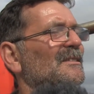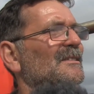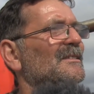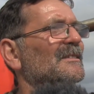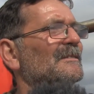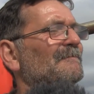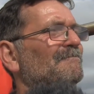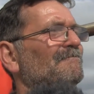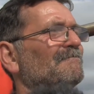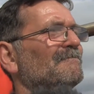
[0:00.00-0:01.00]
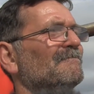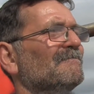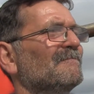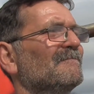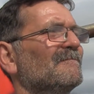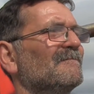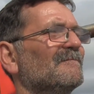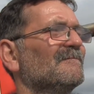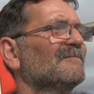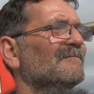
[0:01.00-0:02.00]
I think you were a
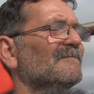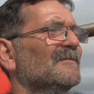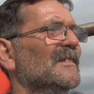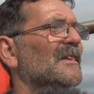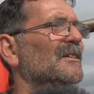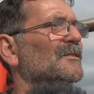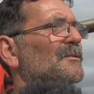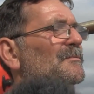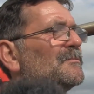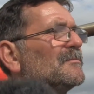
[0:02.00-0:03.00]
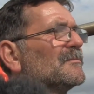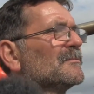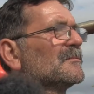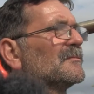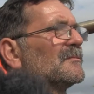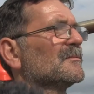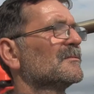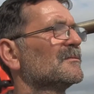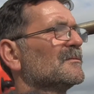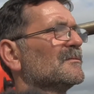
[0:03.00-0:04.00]
catalyst in that on
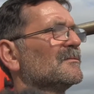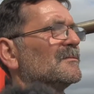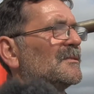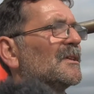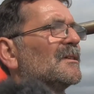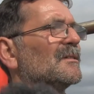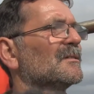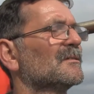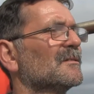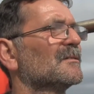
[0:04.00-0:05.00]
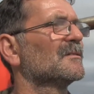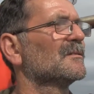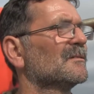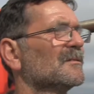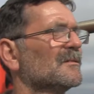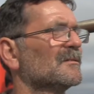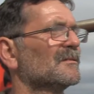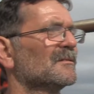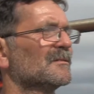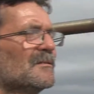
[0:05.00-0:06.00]
that day. I definitely think that.
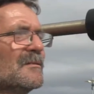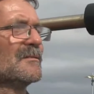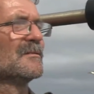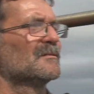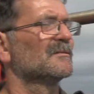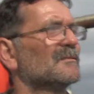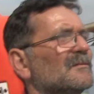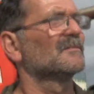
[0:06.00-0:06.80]
I think it was a